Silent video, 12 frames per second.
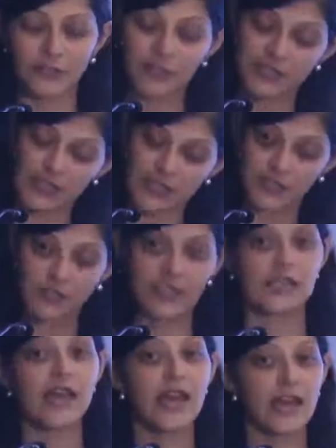search
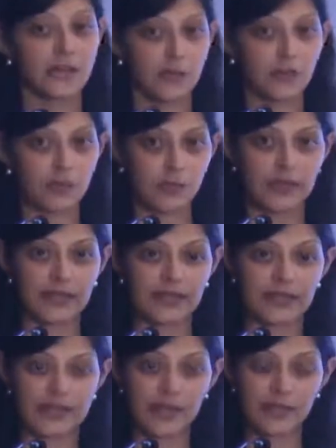fees and you just pay the
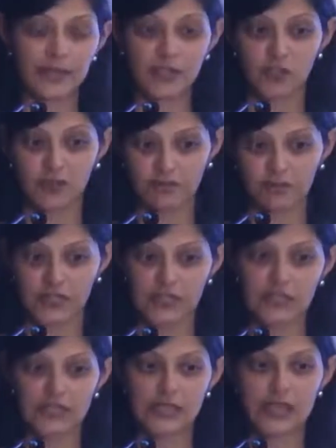examination
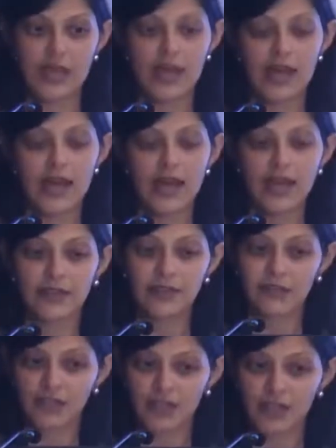fees. And
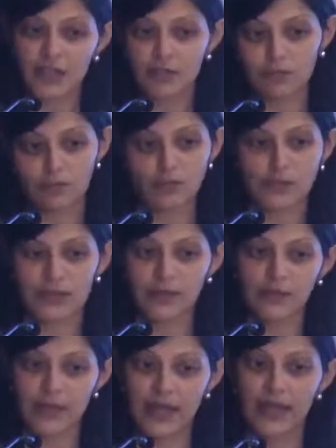the third one
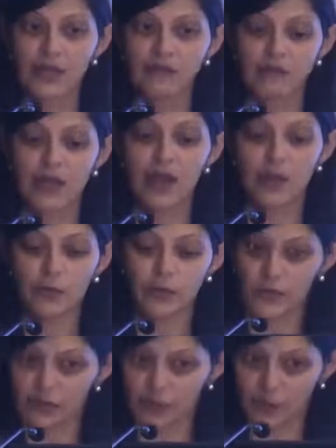that we have,
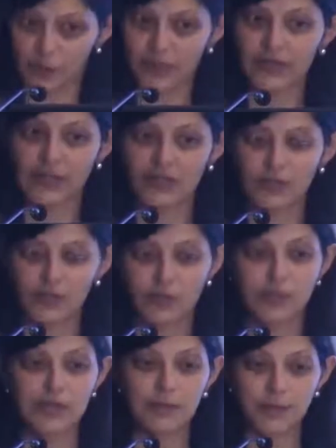which is the one that's going
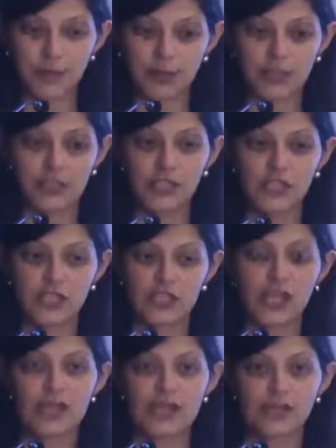to be abolished,
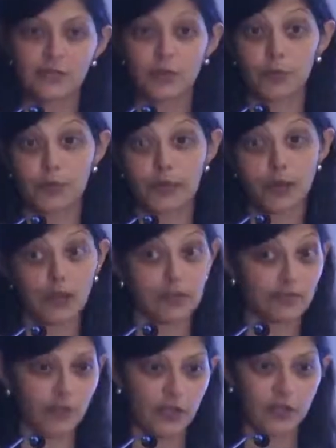is what we call
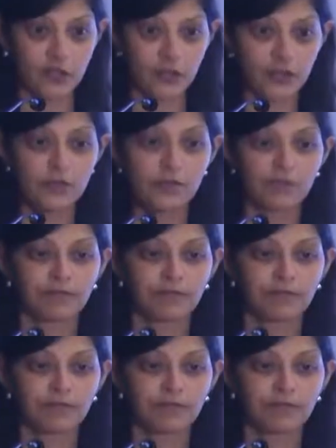the foreign route,